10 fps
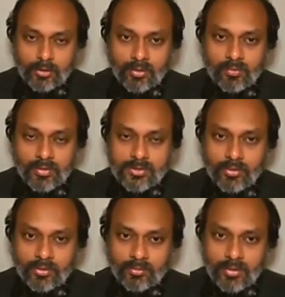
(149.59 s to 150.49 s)
to ground is
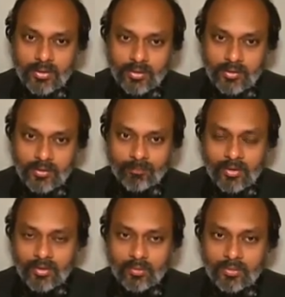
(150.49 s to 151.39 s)
going to be
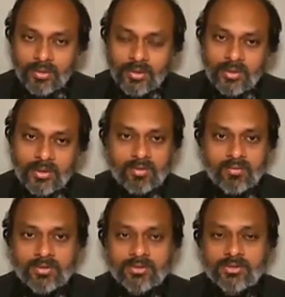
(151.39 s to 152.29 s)
down the
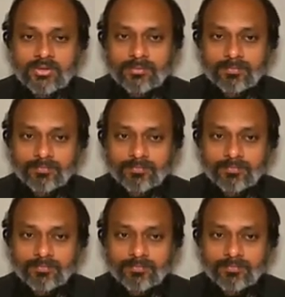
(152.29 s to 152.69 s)
wedge.